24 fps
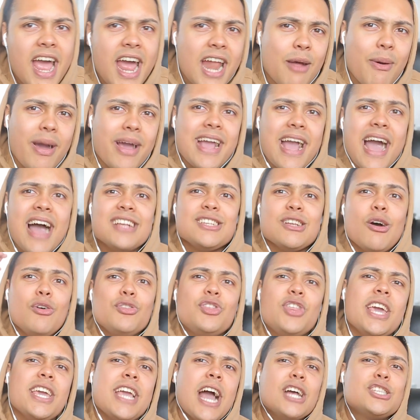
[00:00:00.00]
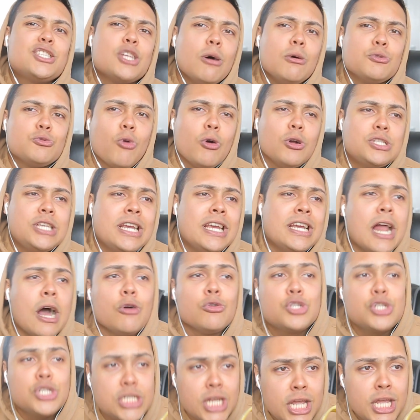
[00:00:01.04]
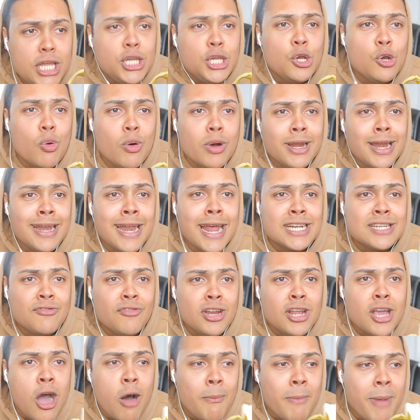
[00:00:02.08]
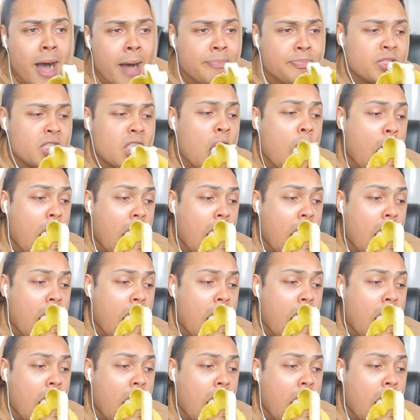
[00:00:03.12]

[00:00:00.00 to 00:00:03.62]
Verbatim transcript: Anyway, guys, I want to thank you guys so much for watching, and I'll see you in the next video, man.